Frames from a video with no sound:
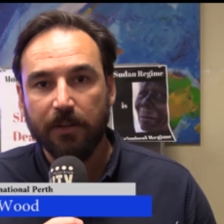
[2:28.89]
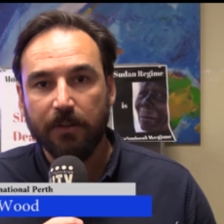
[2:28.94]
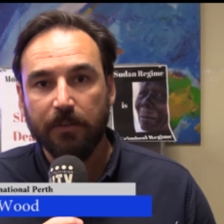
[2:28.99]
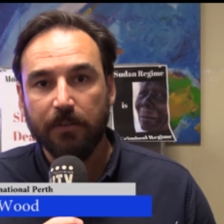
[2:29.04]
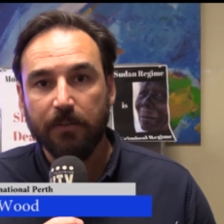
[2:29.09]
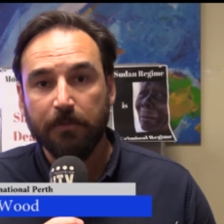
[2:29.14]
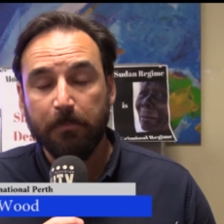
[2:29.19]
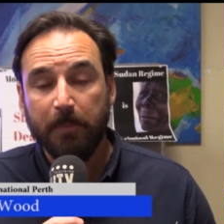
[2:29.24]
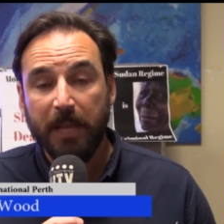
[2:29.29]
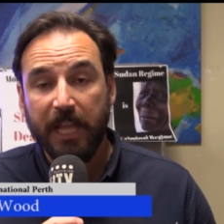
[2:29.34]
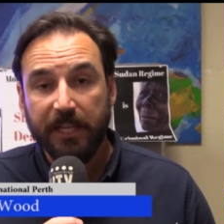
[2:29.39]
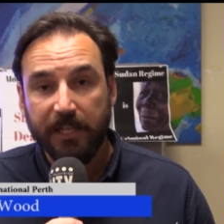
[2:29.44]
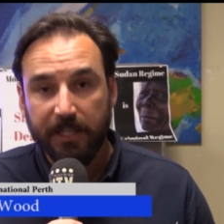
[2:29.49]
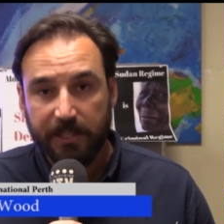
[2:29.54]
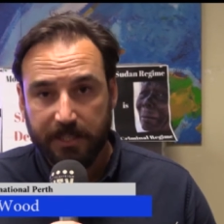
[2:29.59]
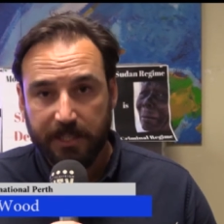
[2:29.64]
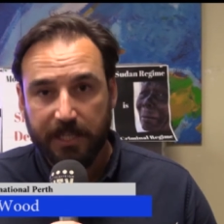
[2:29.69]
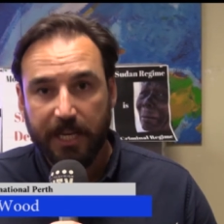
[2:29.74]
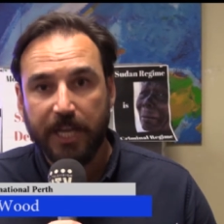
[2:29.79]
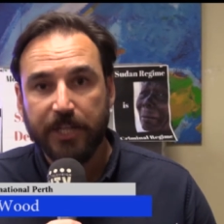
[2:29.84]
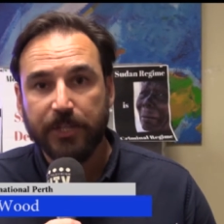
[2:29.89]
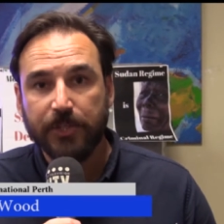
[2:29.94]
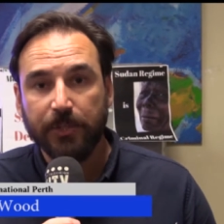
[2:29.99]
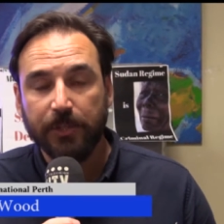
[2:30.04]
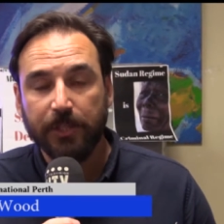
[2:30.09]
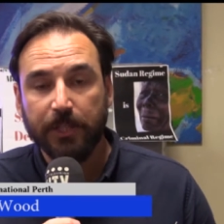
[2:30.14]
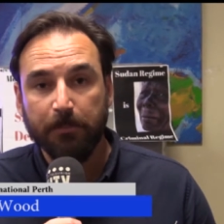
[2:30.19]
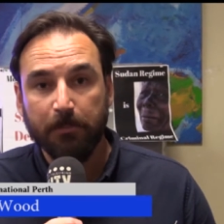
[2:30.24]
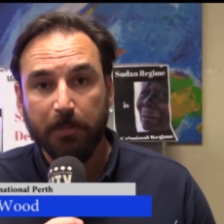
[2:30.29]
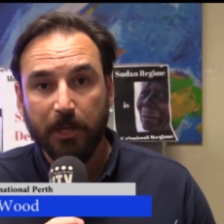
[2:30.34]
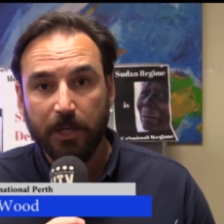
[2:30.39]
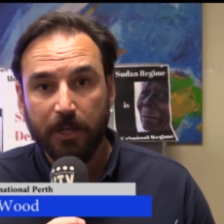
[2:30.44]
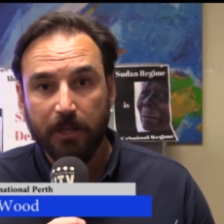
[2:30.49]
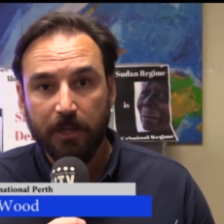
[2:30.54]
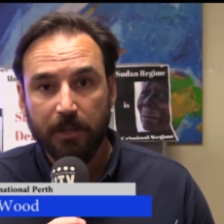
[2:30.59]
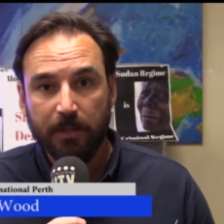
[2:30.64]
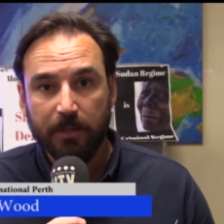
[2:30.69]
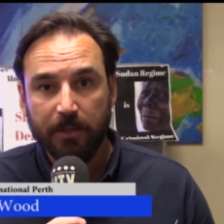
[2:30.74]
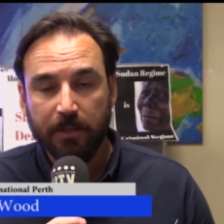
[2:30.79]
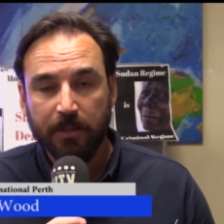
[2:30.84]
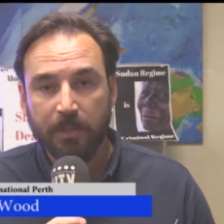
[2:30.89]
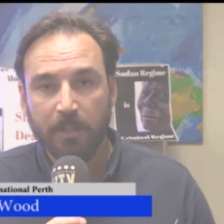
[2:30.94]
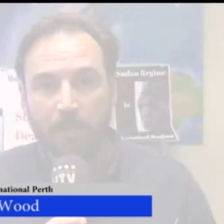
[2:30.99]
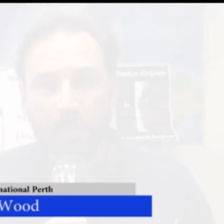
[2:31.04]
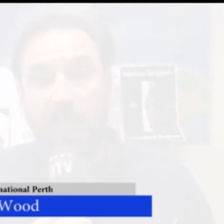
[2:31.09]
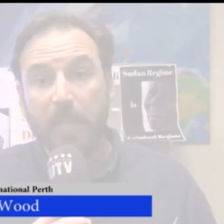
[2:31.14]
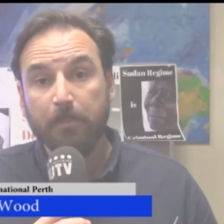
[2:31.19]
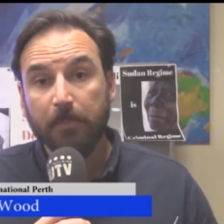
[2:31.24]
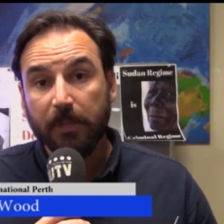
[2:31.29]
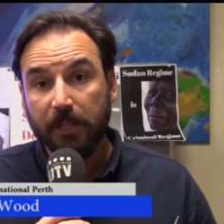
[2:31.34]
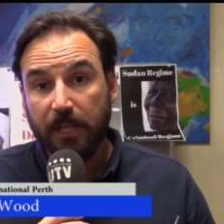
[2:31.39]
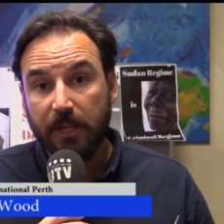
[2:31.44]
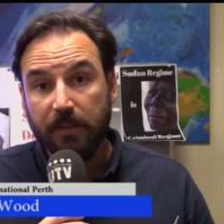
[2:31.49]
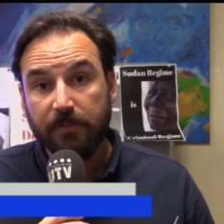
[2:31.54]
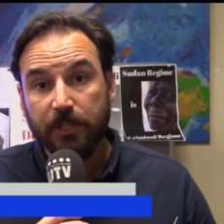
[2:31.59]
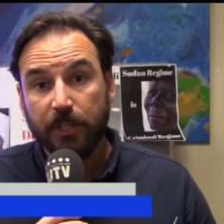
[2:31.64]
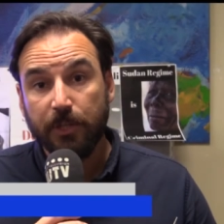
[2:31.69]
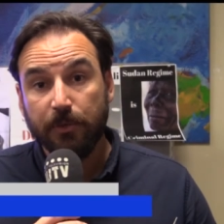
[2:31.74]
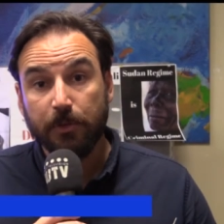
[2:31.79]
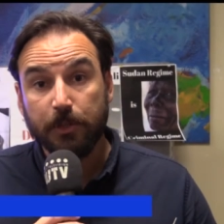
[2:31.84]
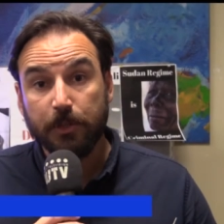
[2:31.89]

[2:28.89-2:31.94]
of PEN International in Perth. PEN believes in the